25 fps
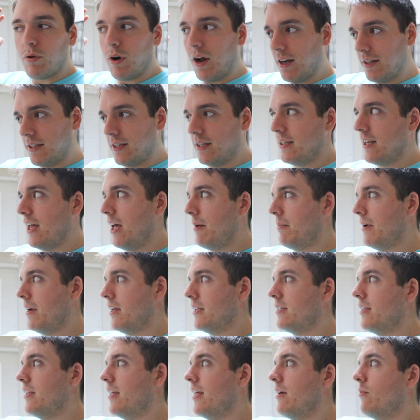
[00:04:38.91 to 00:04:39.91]
process
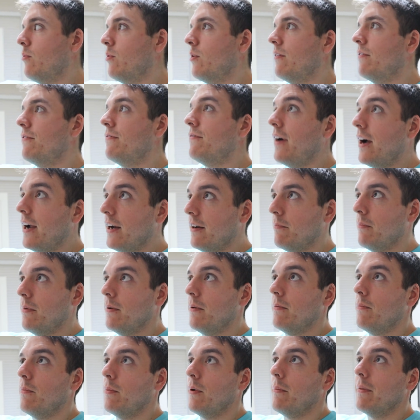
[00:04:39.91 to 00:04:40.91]
happening today that would
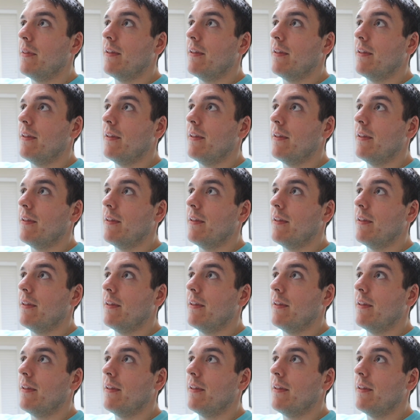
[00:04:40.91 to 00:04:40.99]
have